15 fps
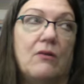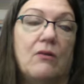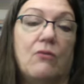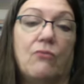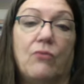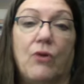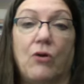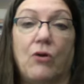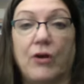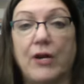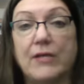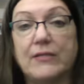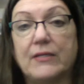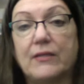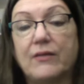
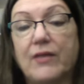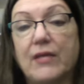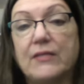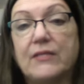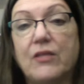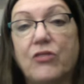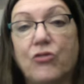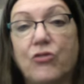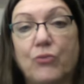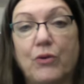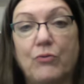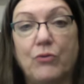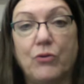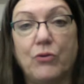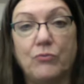reorganizing things in
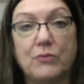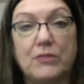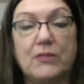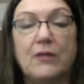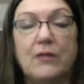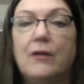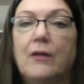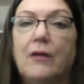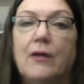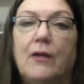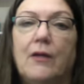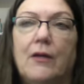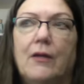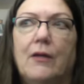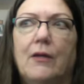3 rooms.
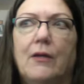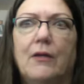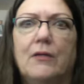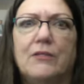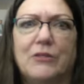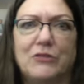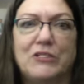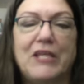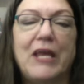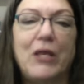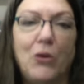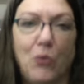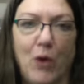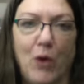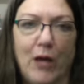So it's
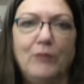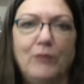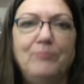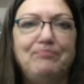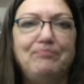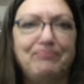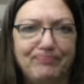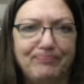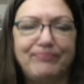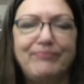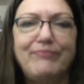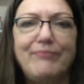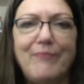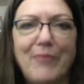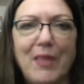taken a while,
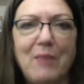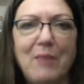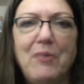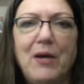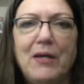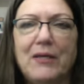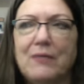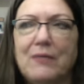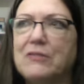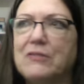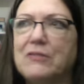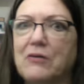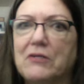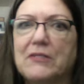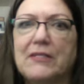but I'm
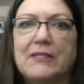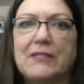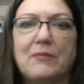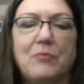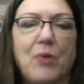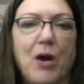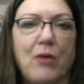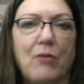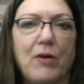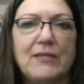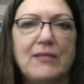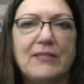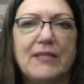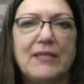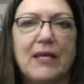starting to see some
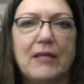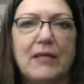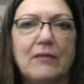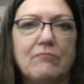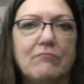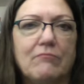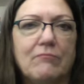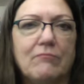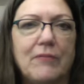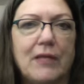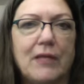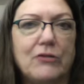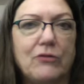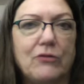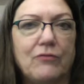progress and
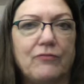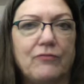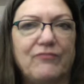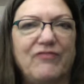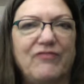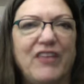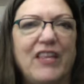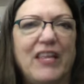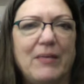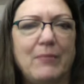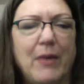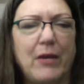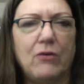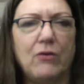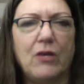things are feeling
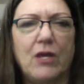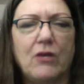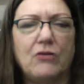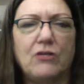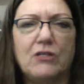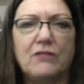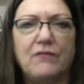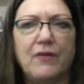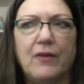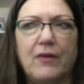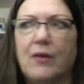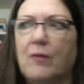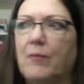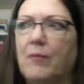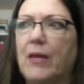better. The energy's
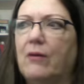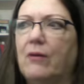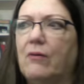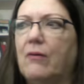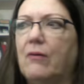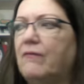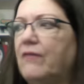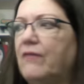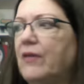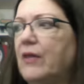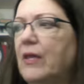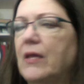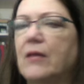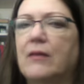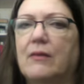feeling better. I feel
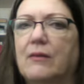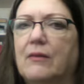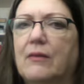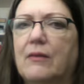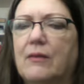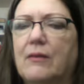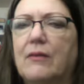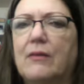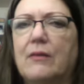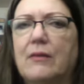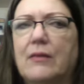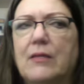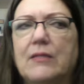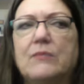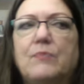like
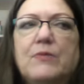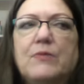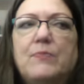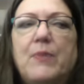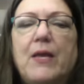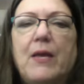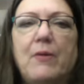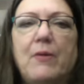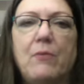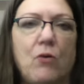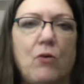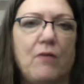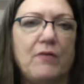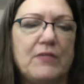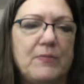this is becoming
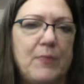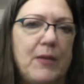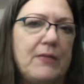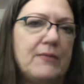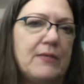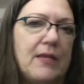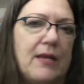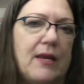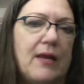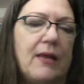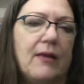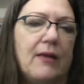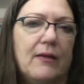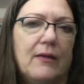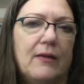more of a space that
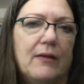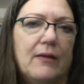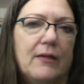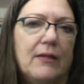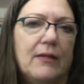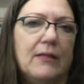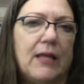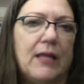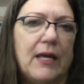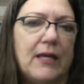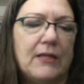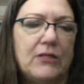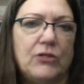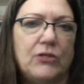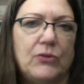I
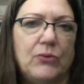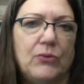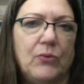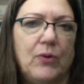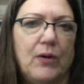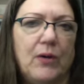like to